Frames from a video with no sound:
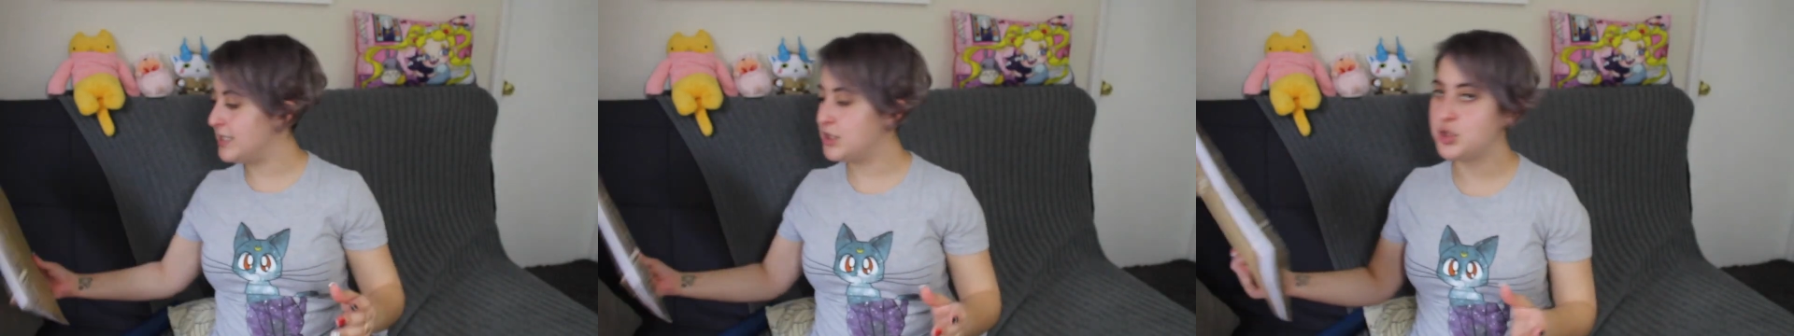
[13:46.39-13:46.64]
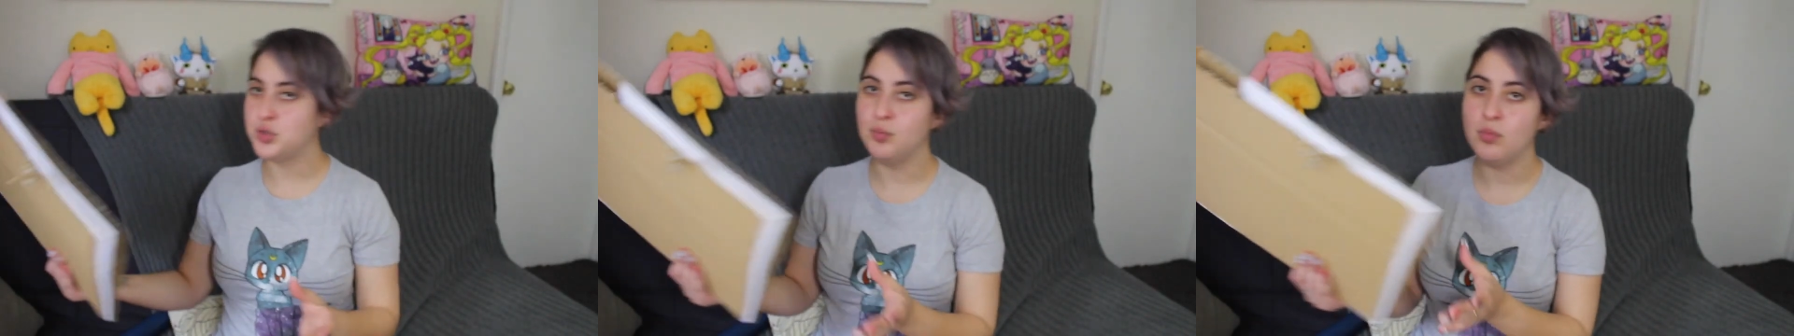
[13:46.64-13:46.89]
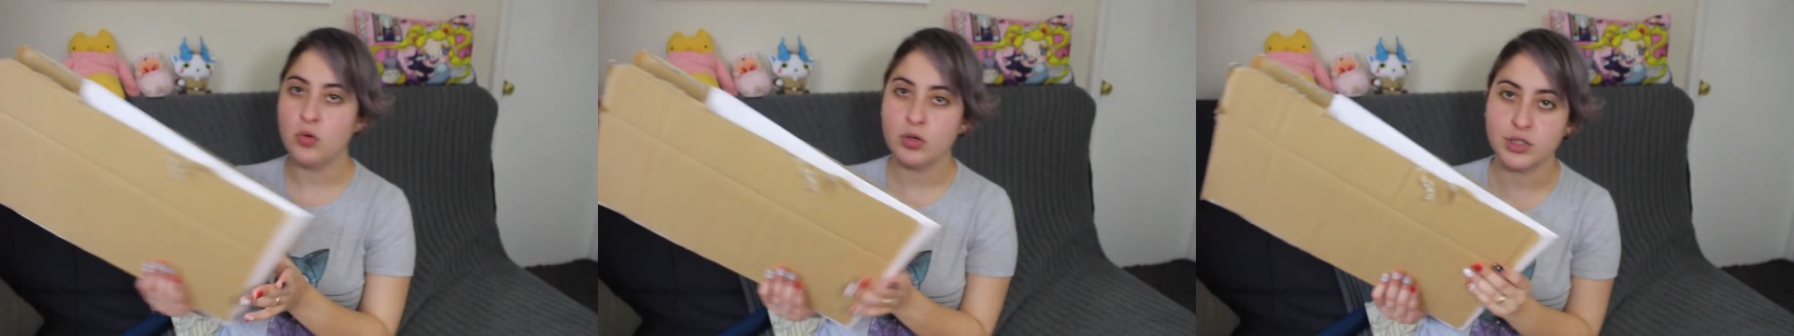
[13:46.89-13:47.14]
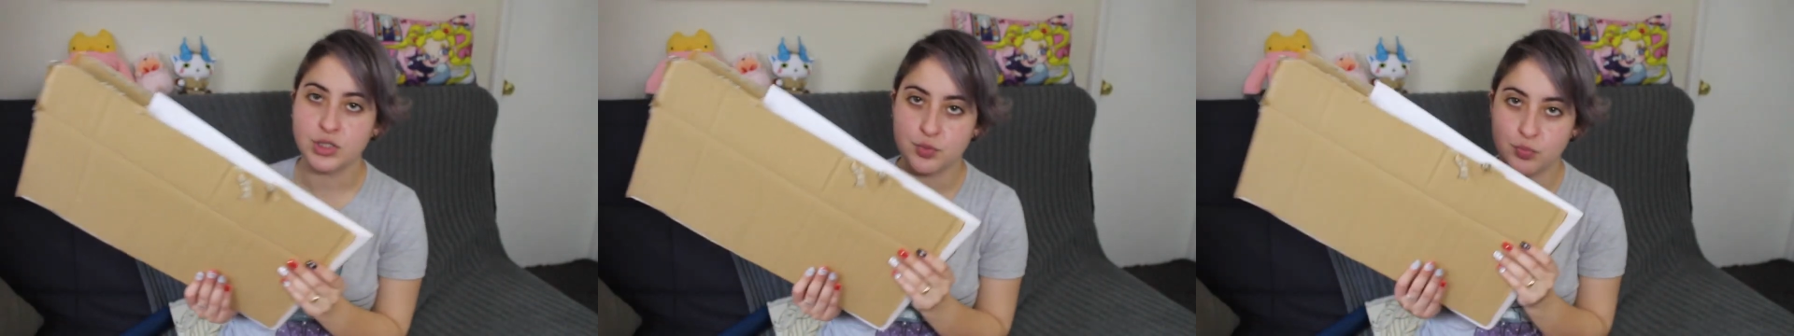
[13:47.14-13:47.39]
a
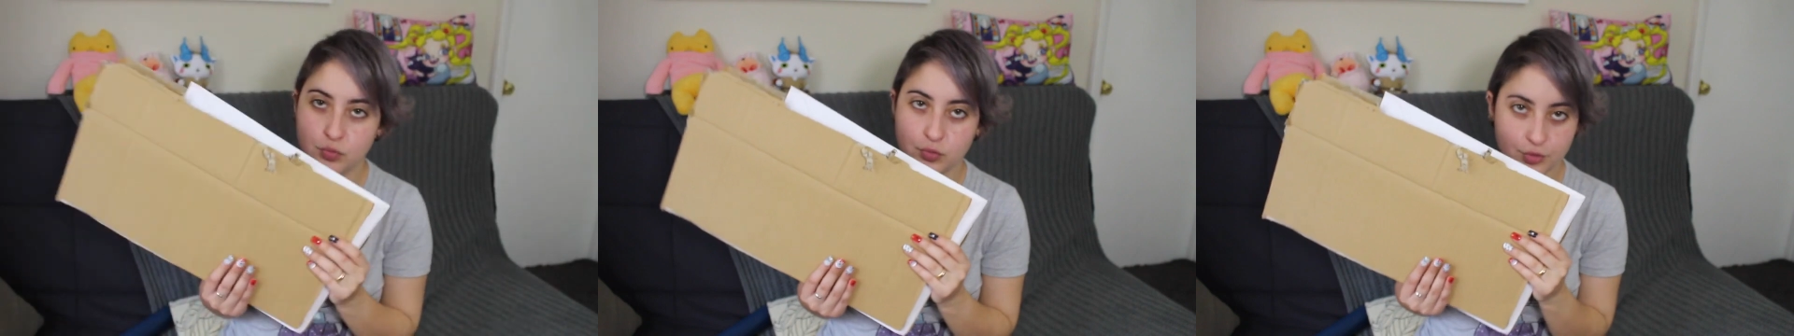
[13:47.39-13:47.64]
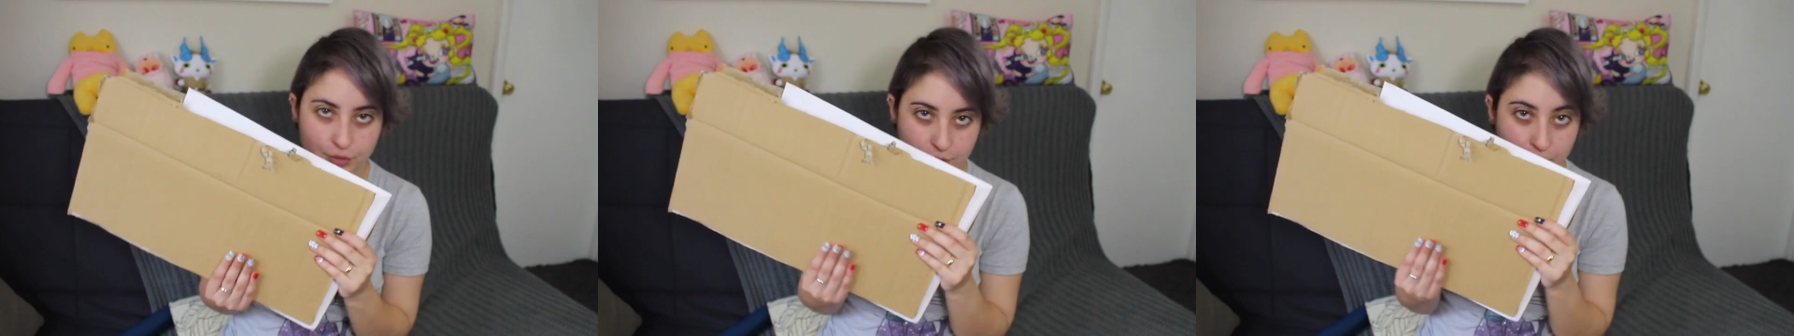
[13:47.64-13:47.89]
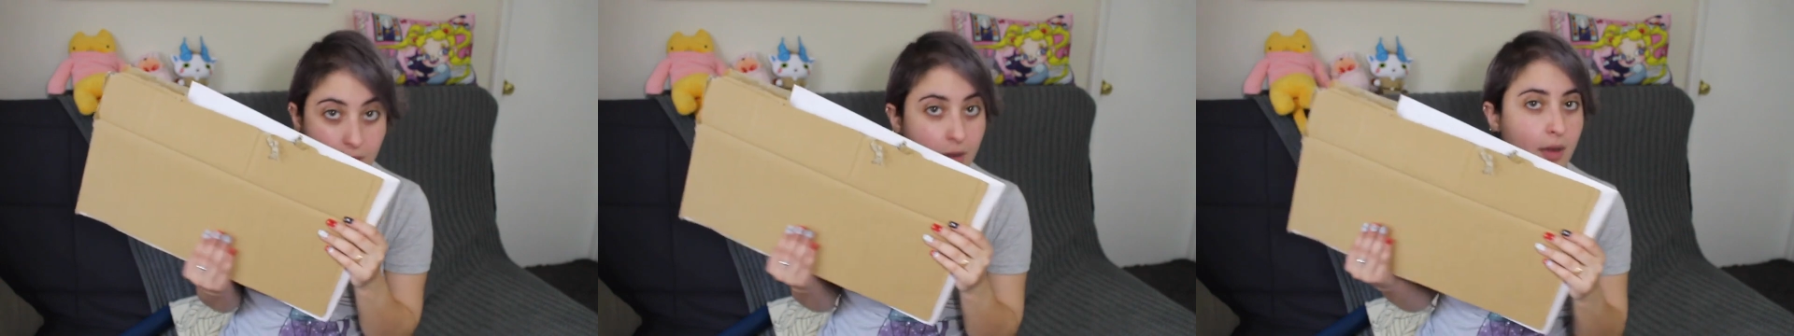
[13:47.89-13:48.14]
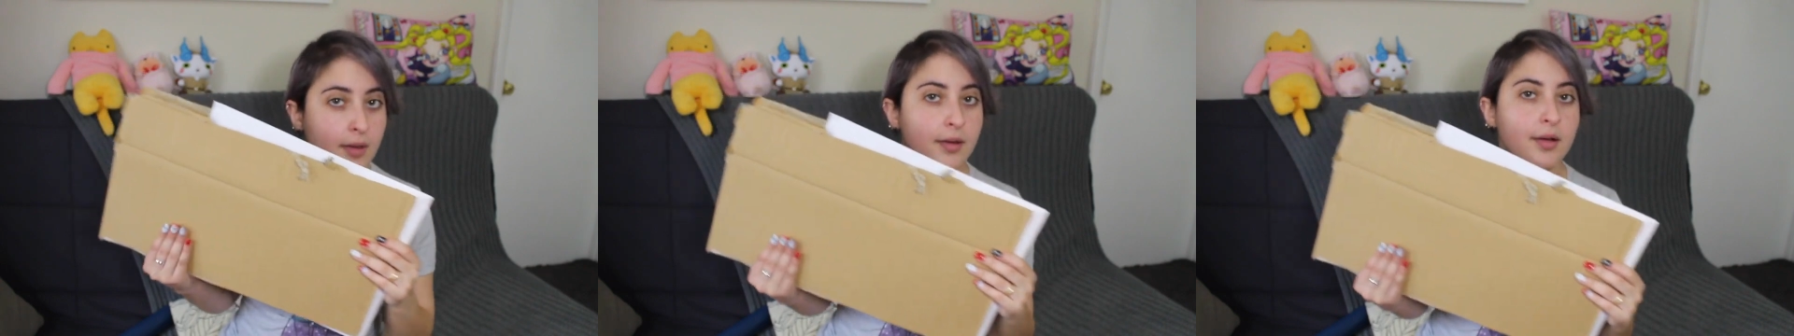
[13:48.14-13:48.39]
smorgasbord
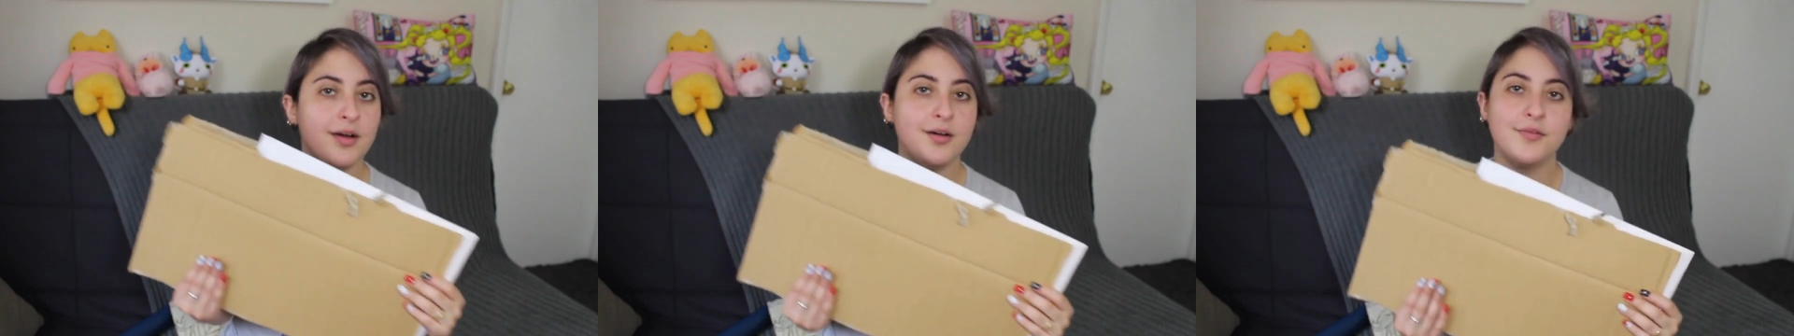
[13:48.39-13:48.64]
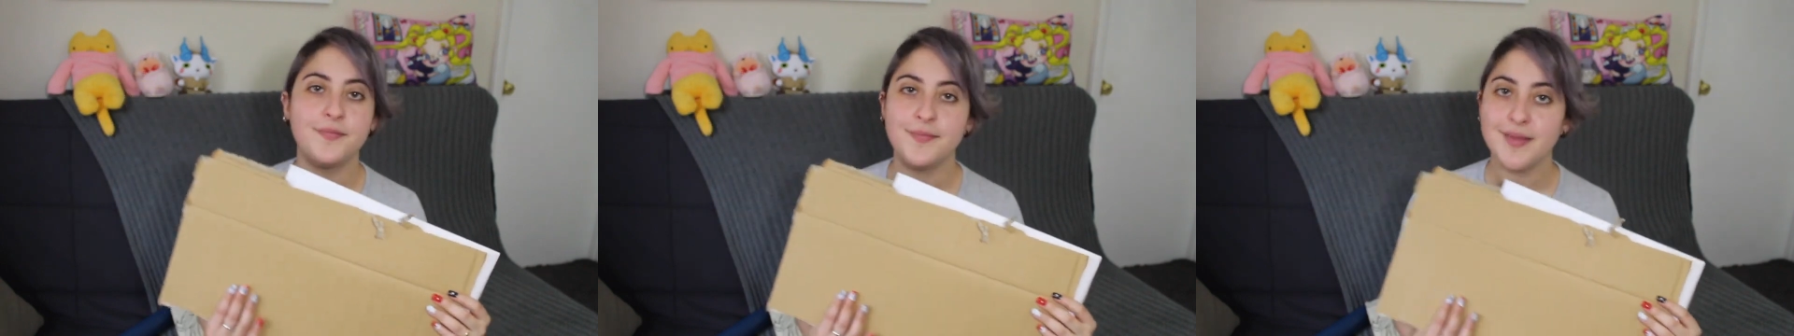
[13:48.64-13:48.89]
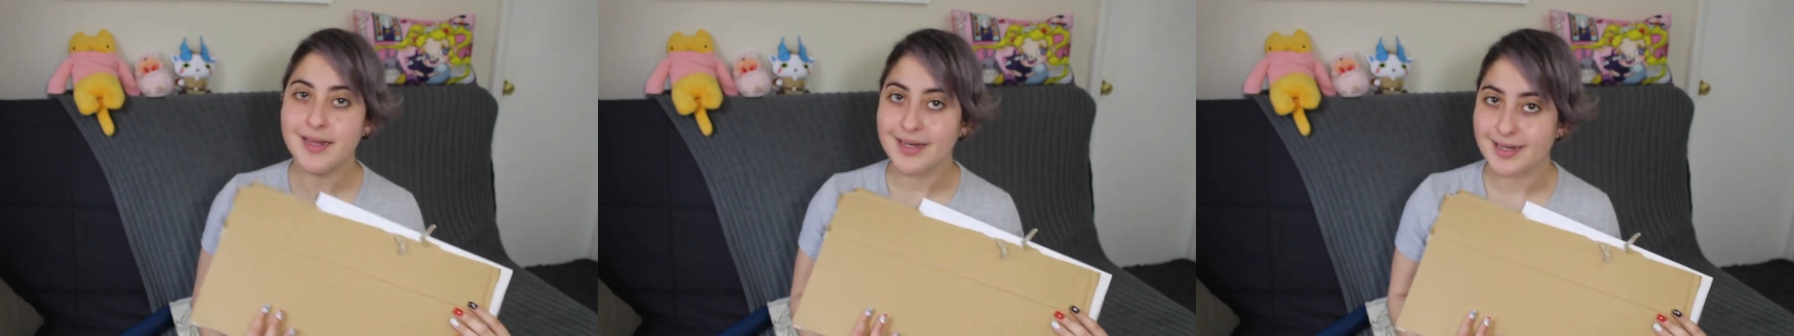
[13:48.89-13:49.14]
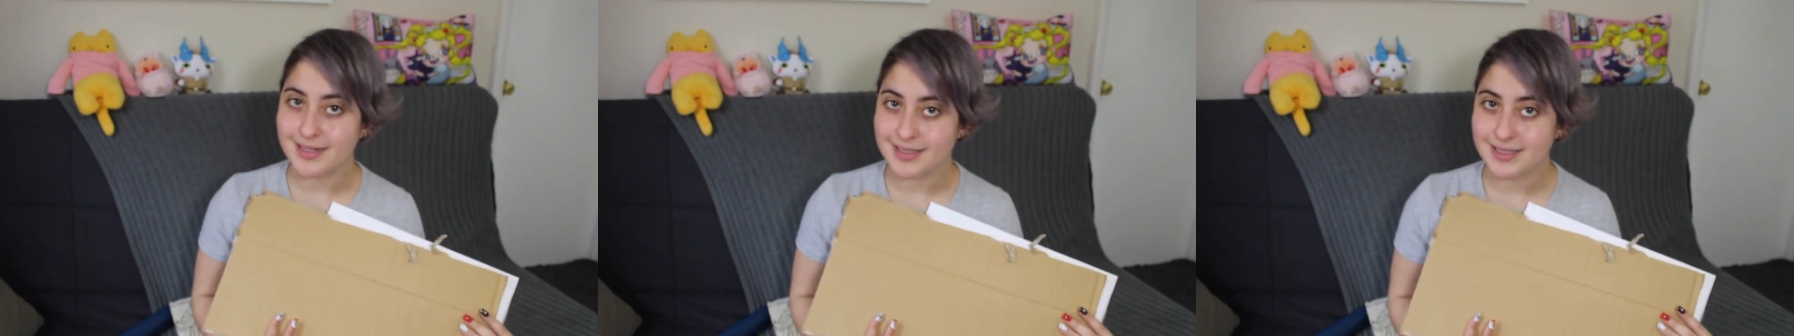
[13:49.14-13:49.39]
of
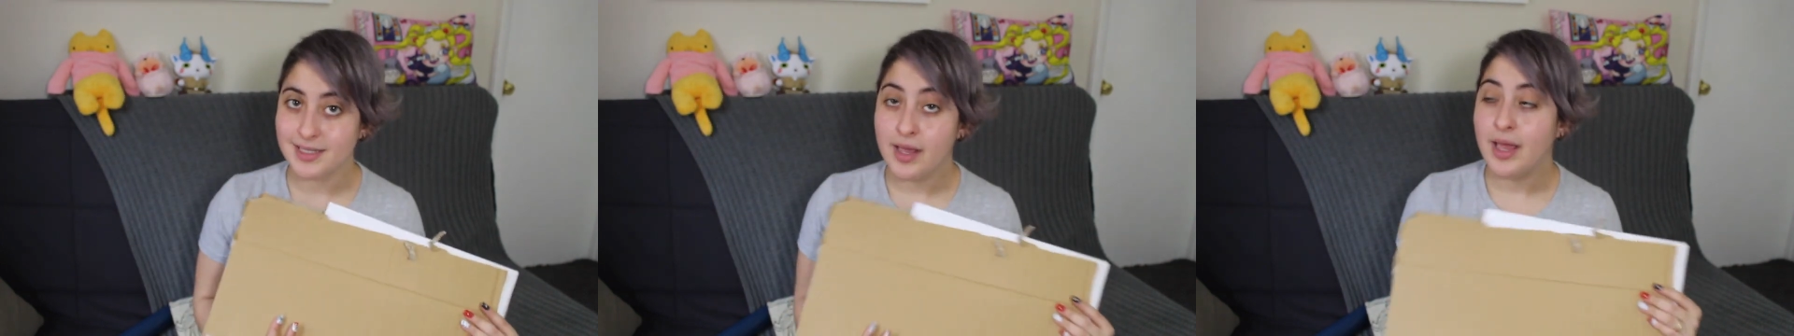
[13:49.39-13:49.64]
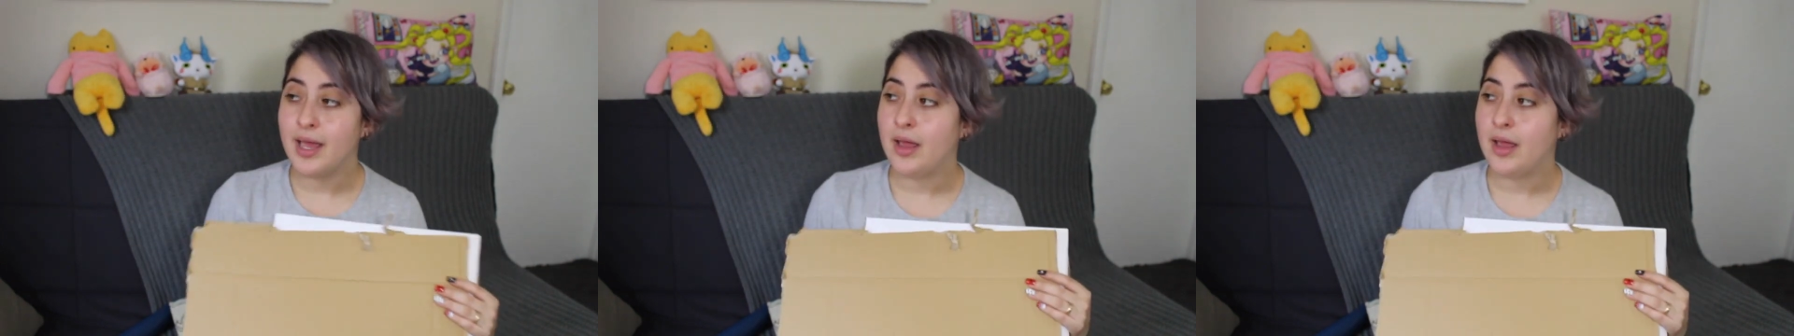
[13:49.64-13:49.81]
things.